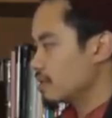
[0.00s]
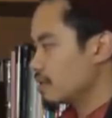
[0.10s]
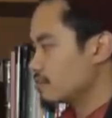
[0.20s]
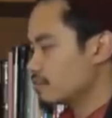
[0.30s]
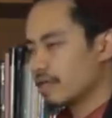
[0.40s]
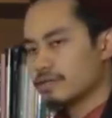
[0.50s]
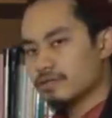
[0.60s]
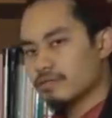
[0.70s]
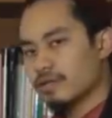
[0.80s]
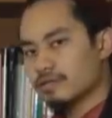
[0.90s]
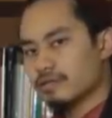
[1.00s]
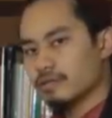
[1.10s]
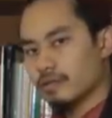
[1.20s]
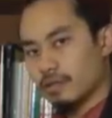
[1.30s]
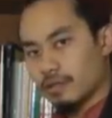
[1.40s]
It relates to
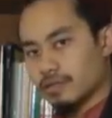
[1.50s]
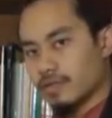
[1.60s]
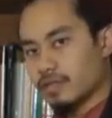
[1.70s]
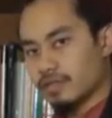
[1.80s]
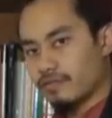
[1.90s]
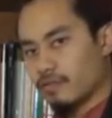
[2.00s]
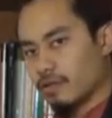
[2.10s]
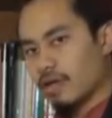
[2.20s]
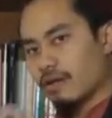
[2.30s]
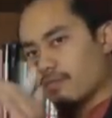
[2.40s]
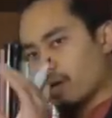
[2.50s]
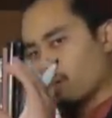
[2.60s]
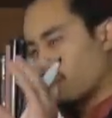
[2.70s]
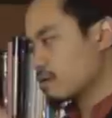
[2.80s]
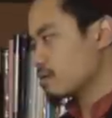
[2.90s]
mercy. Allah is merciful,
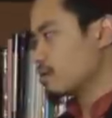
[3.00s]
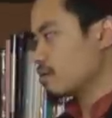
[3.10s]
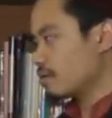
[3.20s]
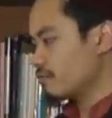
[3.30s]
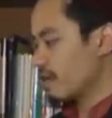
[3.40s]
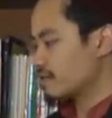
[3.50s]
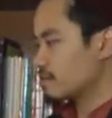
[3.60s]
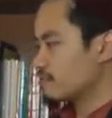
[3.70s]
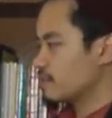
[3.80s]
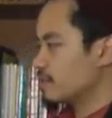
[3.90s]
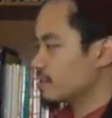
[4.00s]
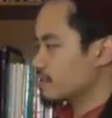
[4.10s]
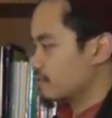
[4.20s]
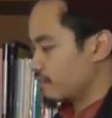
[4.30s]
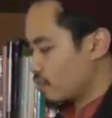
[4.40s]
but what facet of meaning
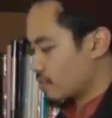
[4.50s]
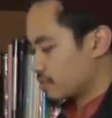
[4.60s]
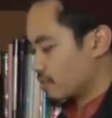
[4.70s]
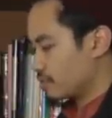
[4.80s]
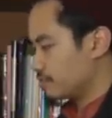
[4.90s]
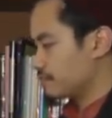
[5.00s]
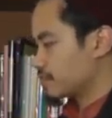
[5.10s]
does it focus on?